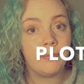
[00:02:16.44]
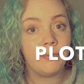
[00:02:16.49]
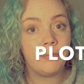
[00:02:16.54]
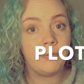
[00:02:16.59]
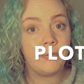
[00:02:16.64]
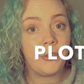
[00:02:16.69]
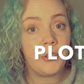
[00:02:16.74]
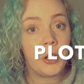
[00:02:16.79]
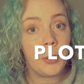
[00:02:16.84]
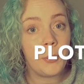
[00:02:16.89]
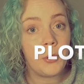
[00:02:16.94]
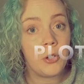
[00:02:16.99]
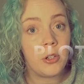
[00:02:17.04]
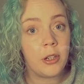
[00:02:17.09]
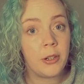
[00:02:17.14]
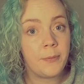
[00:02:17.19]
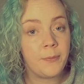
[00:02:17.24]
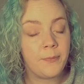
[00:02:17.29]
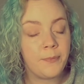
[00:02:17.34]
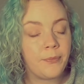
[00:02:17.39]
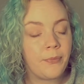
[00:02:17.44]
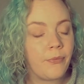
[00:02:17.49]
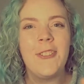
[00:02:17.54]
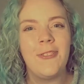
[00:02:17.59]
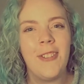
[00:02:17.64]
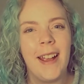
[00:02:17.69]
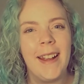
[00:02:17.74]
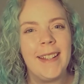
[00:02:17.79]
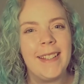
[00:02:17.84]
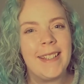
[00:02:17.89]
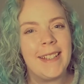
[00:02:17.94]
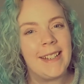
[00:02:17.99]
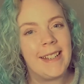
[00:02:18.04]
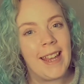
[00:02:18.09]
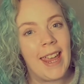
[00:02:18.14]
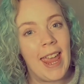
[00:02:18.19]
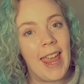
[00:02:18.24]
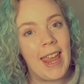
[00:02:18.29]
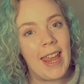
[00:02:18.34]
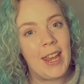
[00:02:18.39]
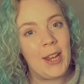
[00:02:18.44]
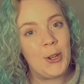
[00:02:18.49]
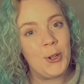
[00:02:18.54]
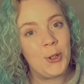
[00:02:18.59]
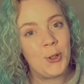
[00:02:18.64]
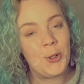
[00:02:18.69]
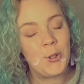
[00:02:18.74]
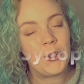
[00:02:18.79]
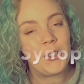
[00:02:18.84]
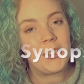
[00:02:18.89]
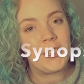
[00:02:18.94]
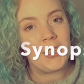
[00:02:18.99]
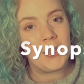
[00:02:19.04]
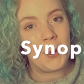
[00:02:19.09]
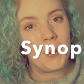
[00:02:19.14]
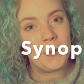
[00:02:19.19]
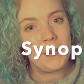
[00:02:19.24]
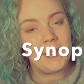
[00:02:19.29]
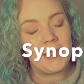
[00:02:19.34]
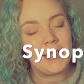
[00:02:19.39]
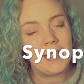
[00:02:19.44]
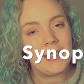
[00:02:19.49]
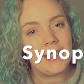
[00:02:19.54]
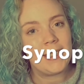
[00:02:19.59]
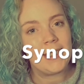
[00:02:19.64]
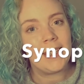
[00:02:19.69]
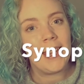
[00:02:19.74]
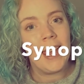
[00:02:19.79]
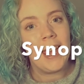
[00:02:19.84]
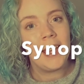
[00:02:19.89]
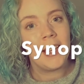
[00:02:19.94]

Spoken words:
for your book, writing a short synopsis,